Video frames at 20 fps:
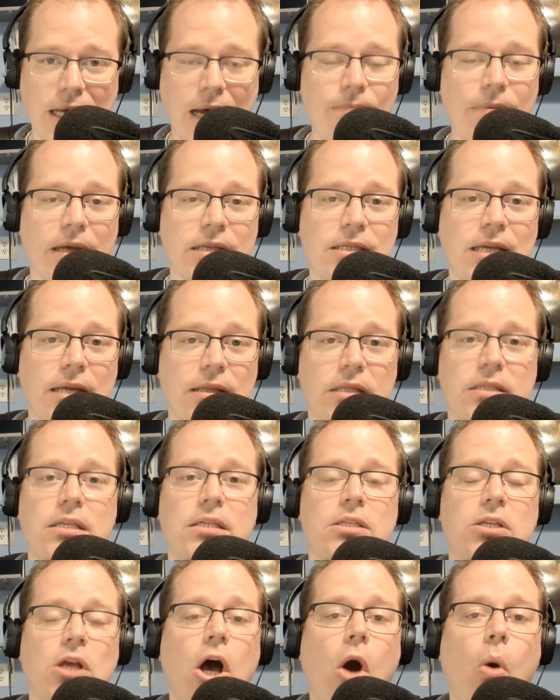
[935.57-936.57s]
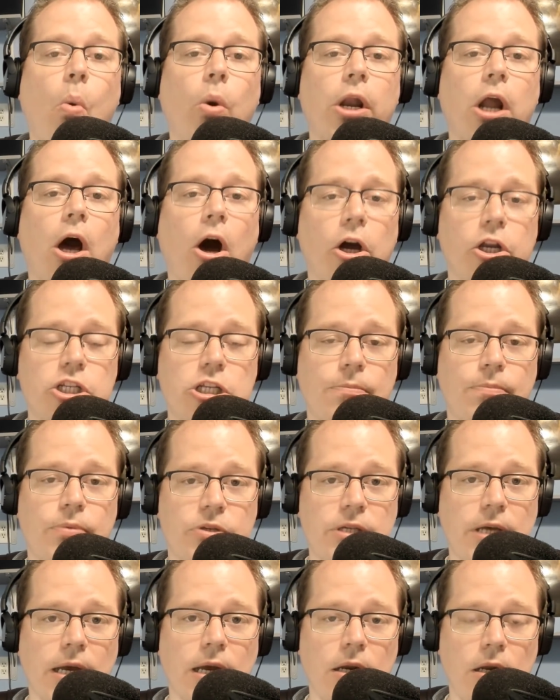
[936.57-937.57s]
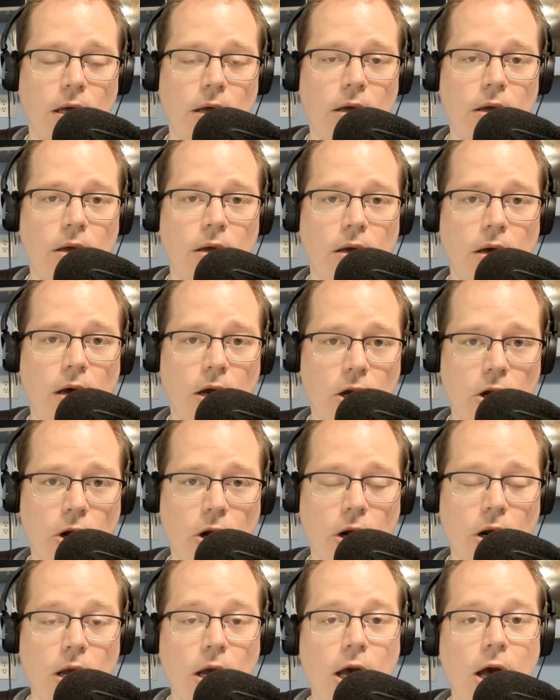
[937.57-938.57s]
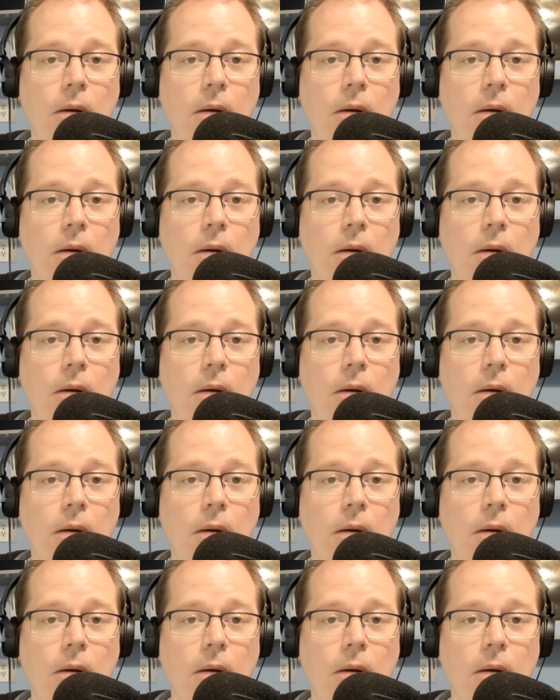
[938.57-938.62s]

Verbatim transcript: I'm not saying this is 100% going to occur,